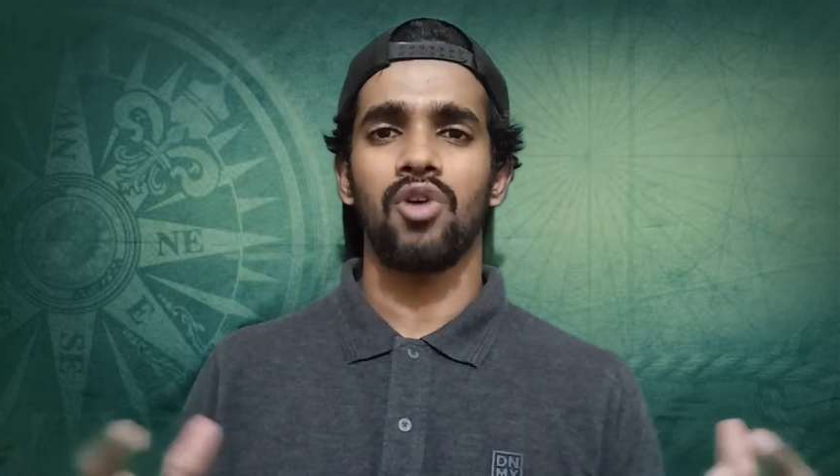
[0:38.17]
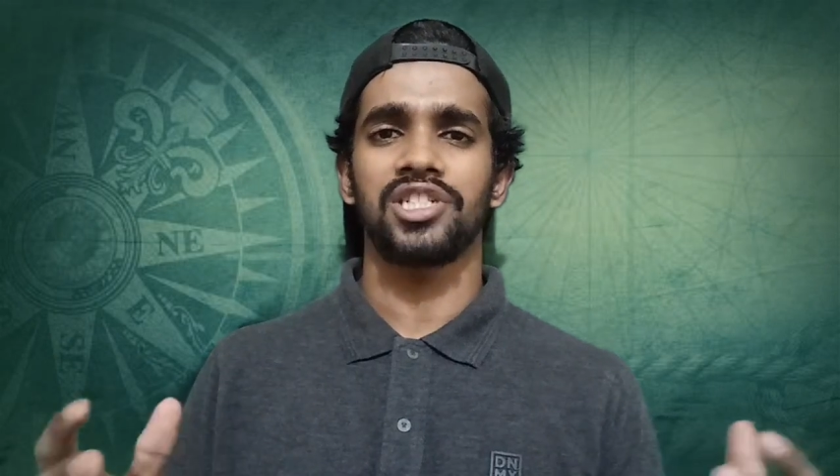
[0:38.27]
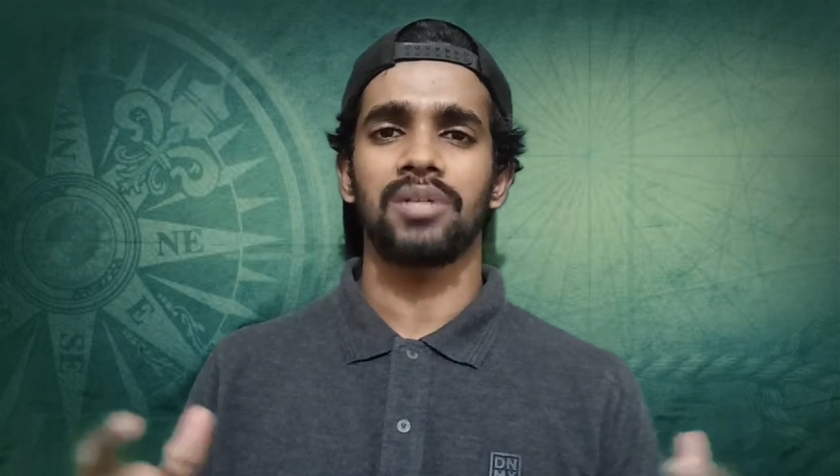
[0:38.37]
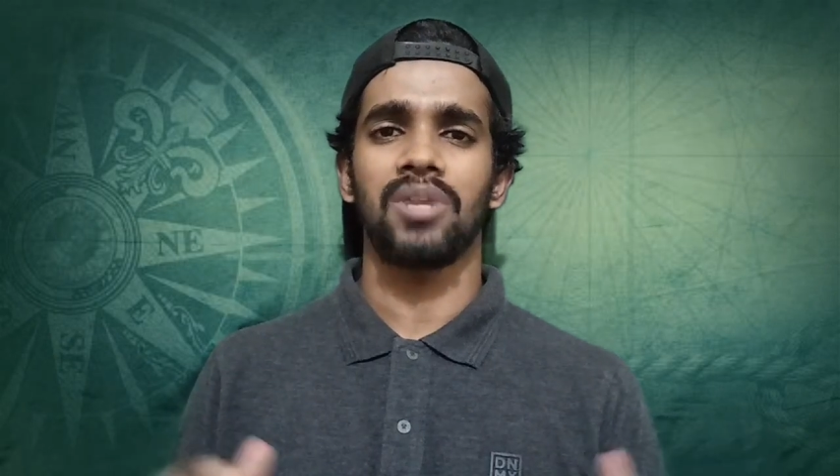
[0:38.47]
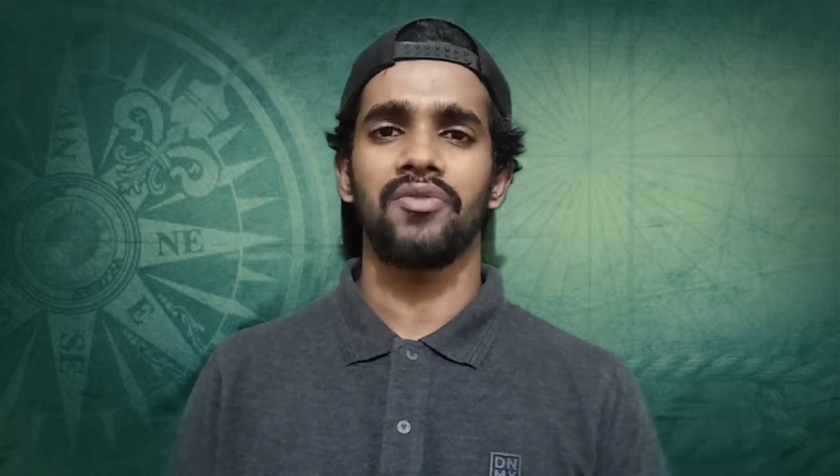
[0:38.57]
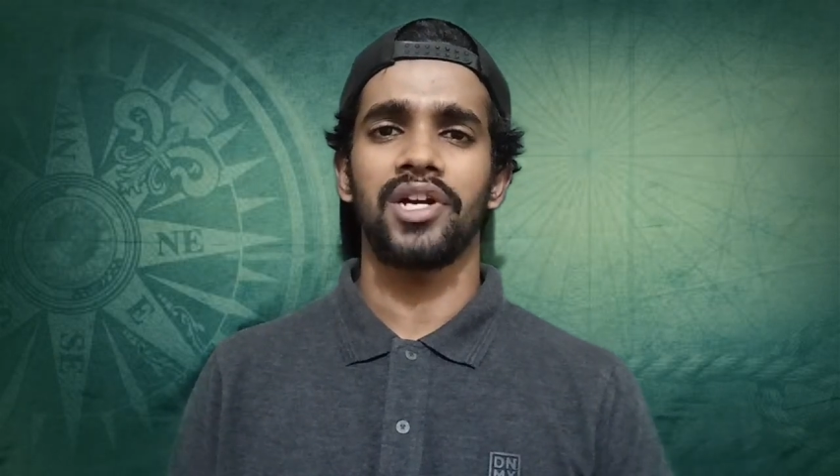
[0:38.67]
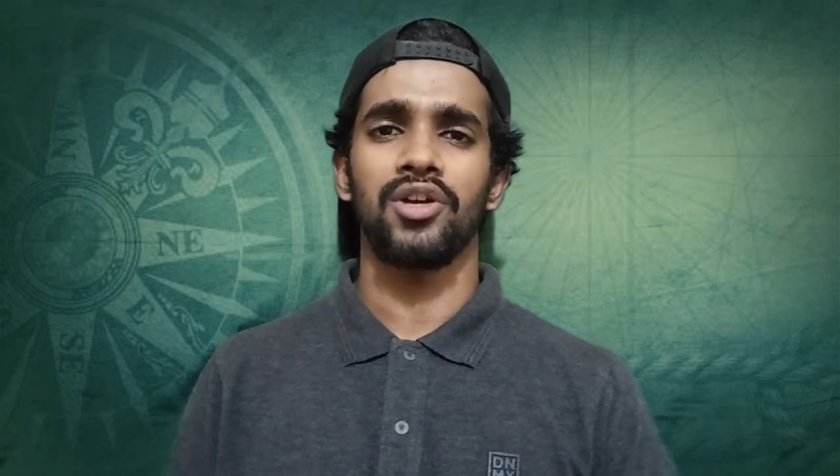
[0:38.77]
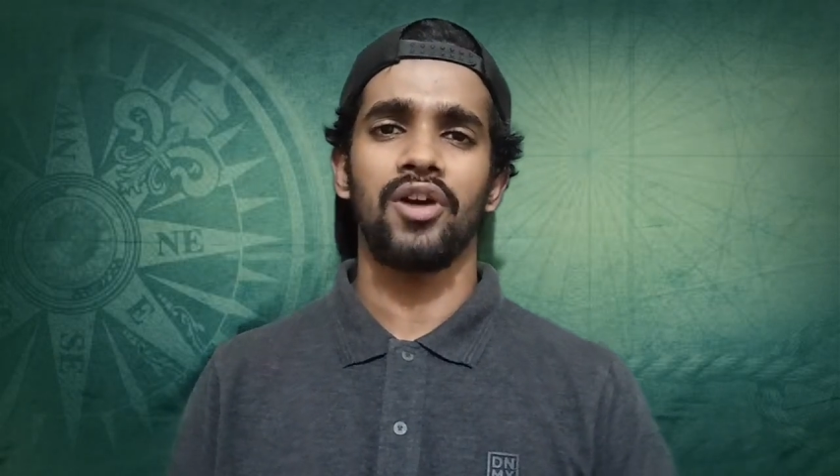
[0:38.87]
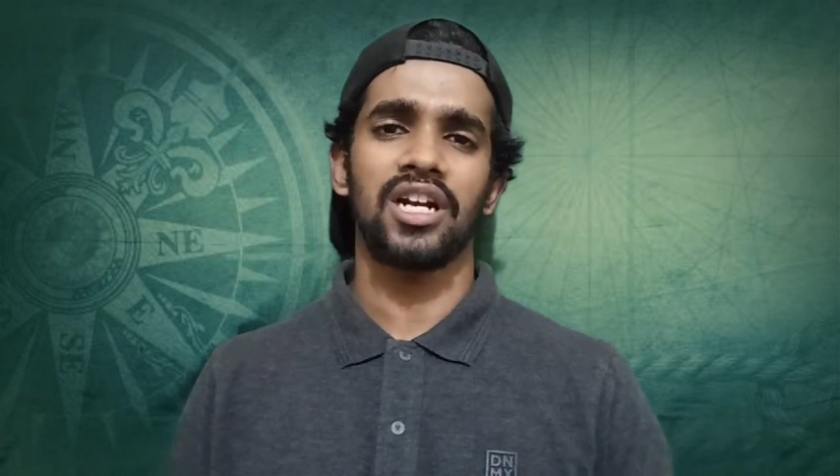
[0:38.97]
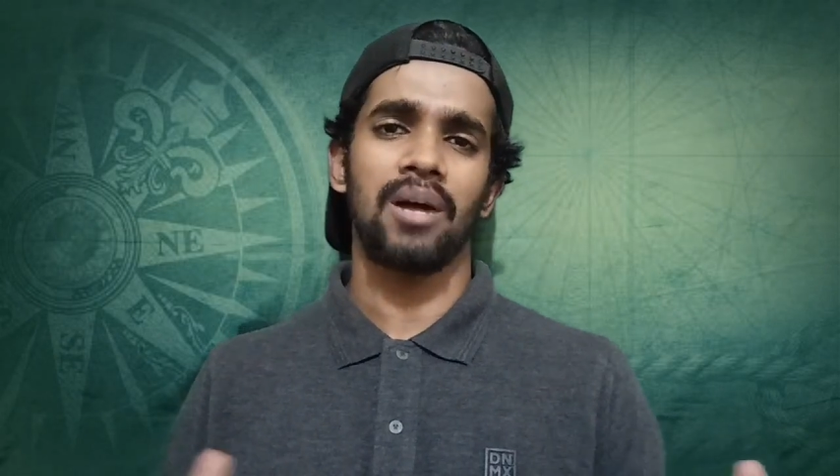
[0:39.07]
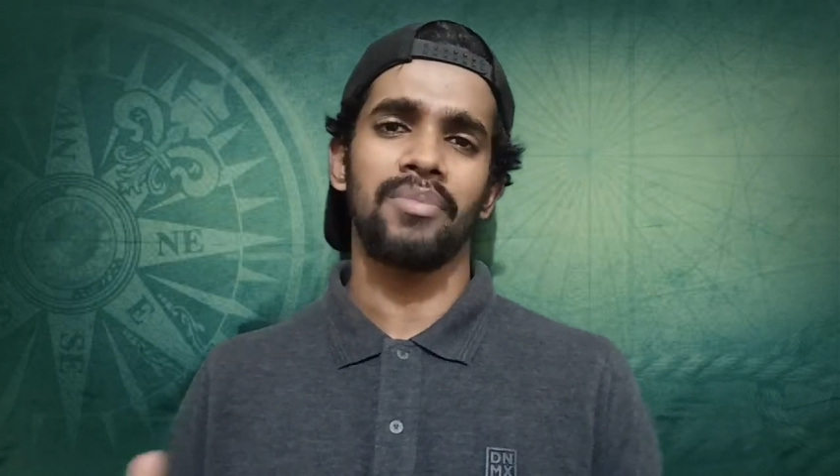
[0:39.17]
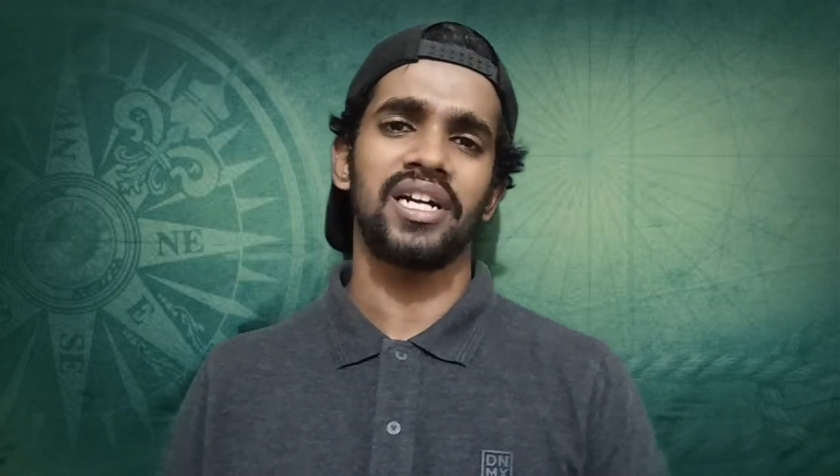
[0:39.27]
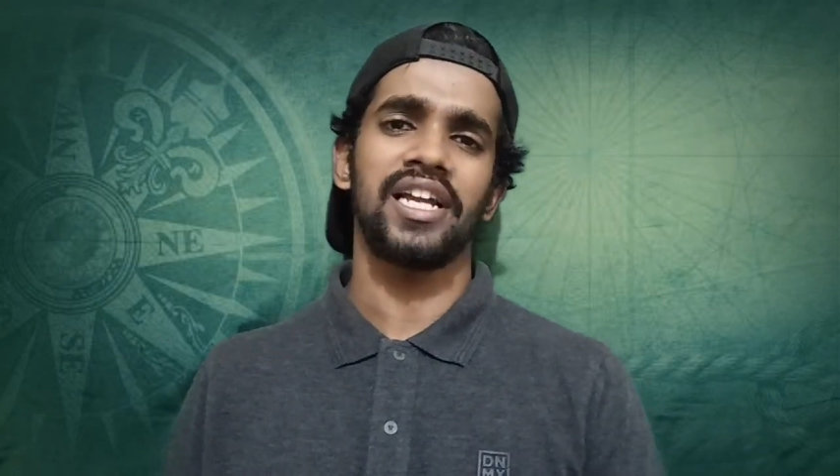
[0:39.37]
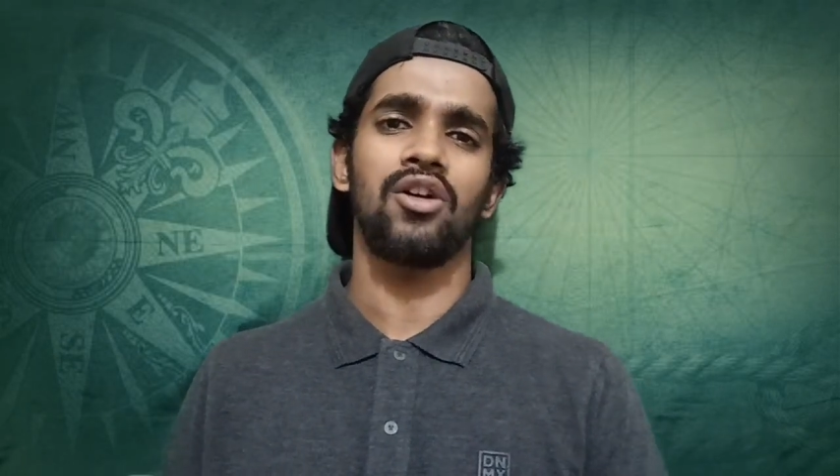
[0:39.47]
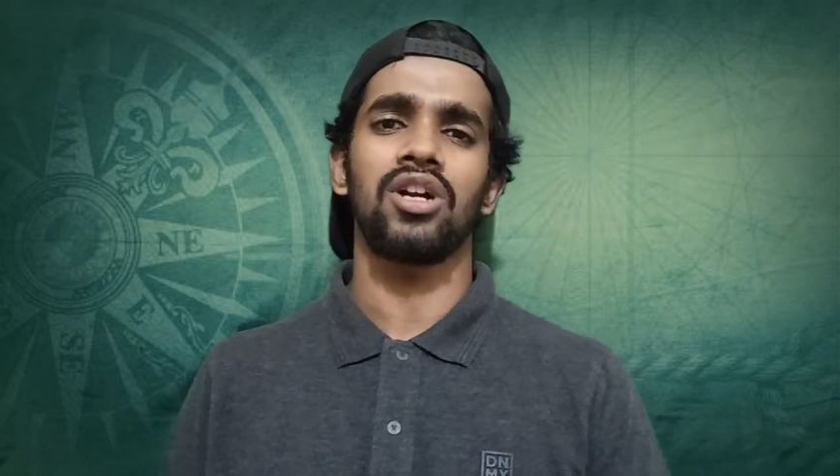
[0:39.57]
watching my video and
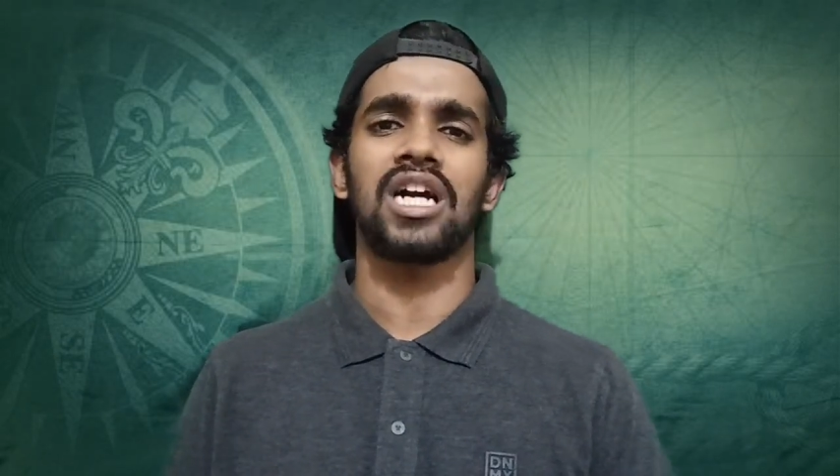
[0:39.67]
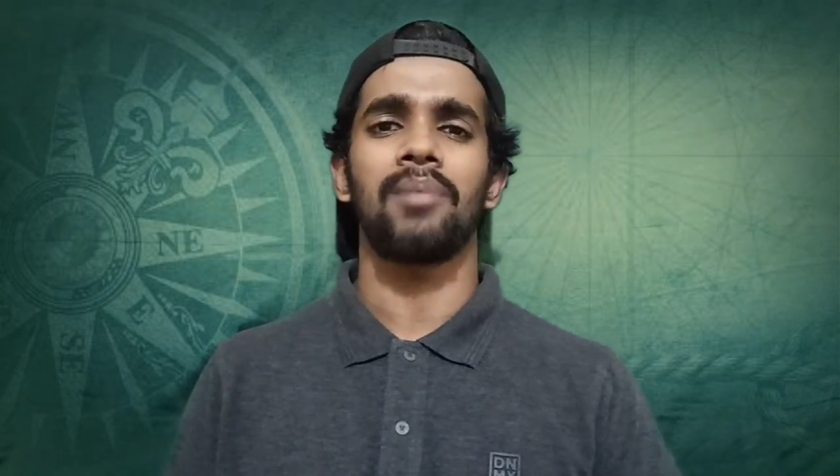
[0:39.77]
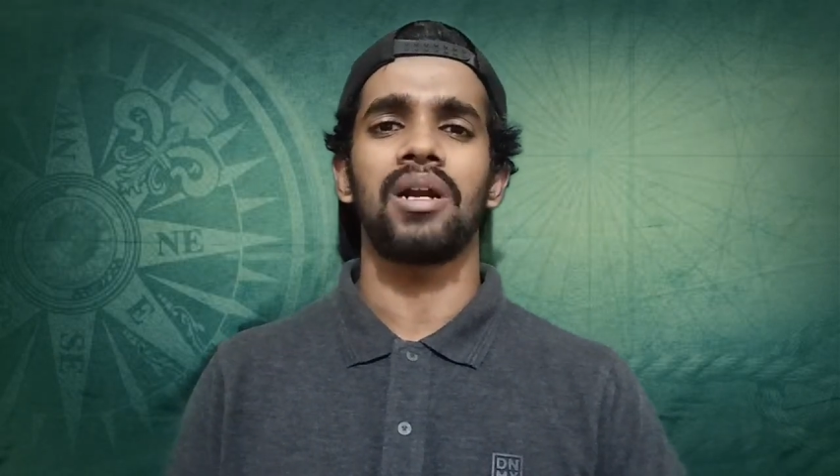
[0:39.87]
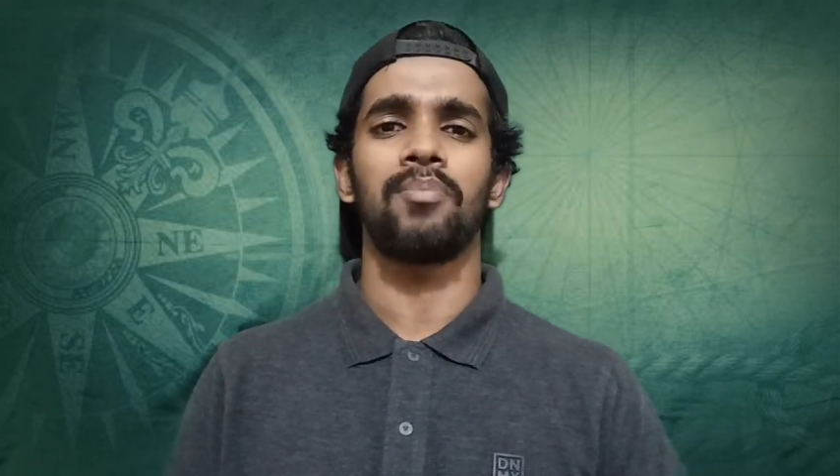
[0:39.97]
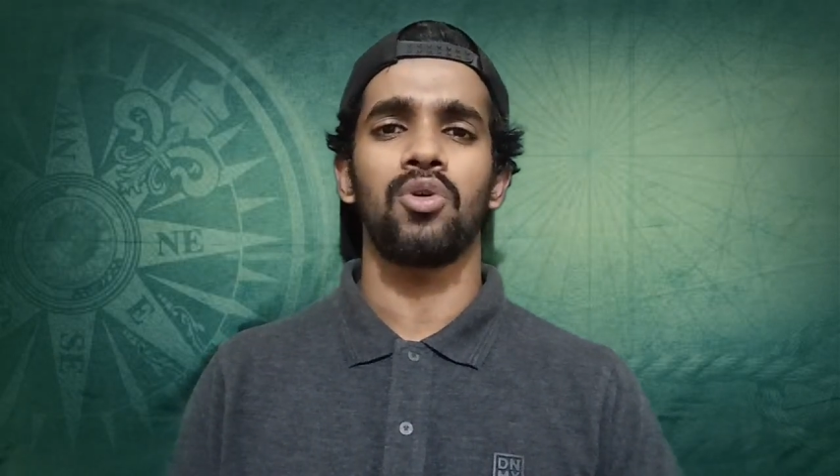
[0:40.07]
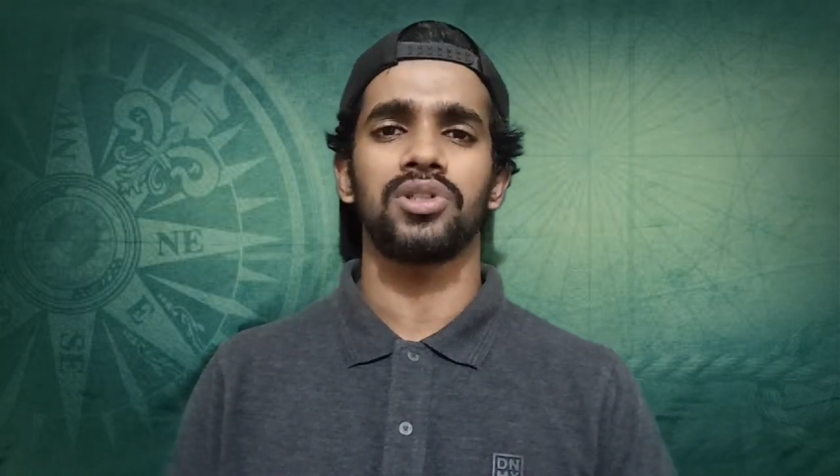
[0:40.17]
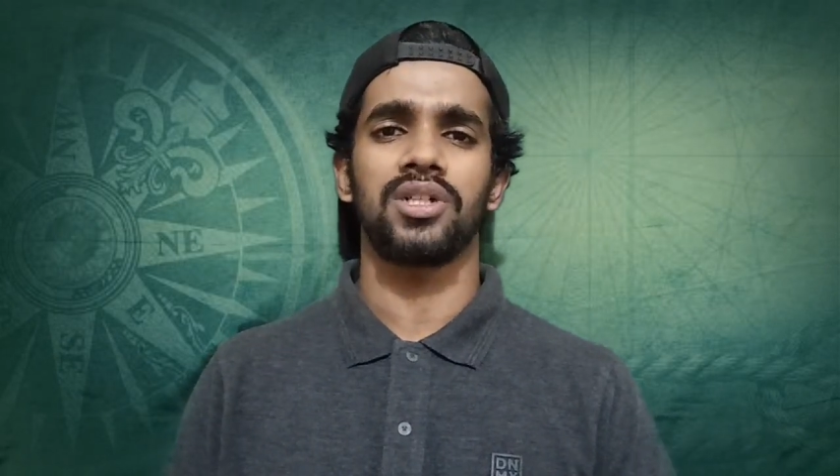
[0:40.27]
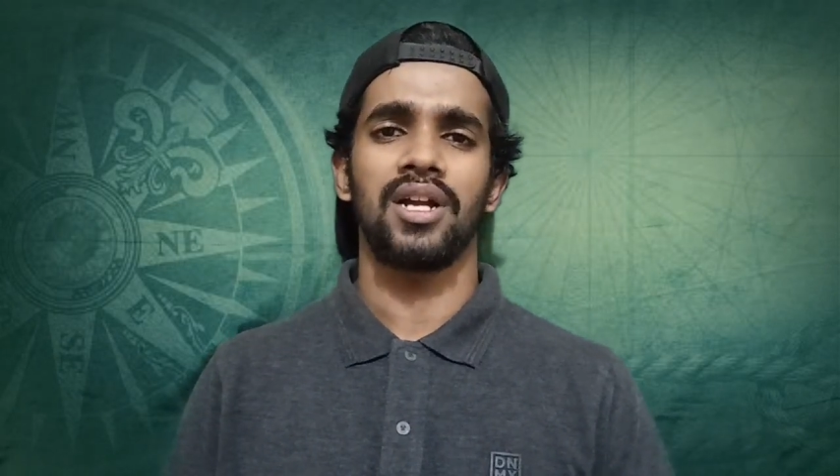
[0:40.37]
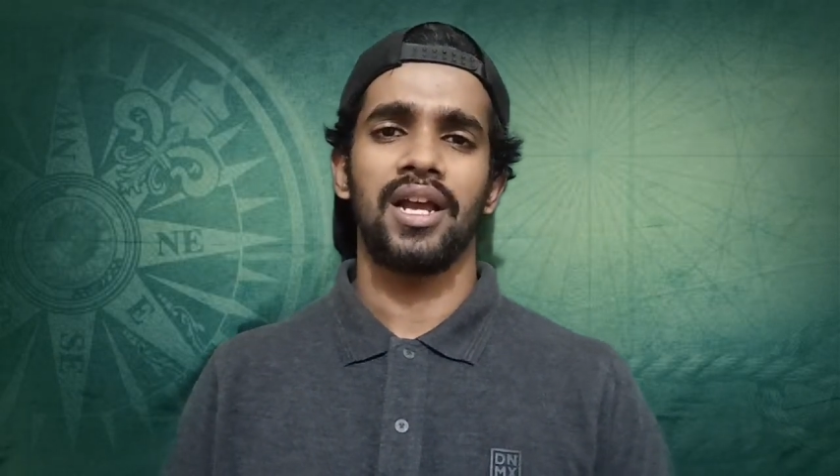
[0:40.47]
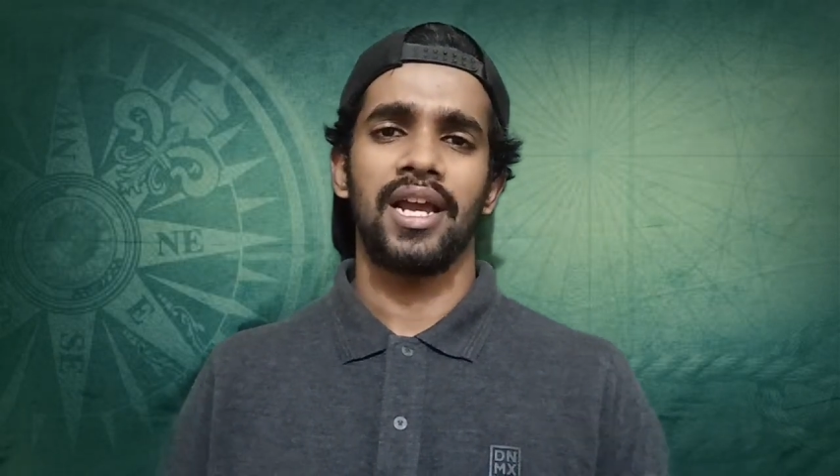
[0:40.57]
commenting on the comment post.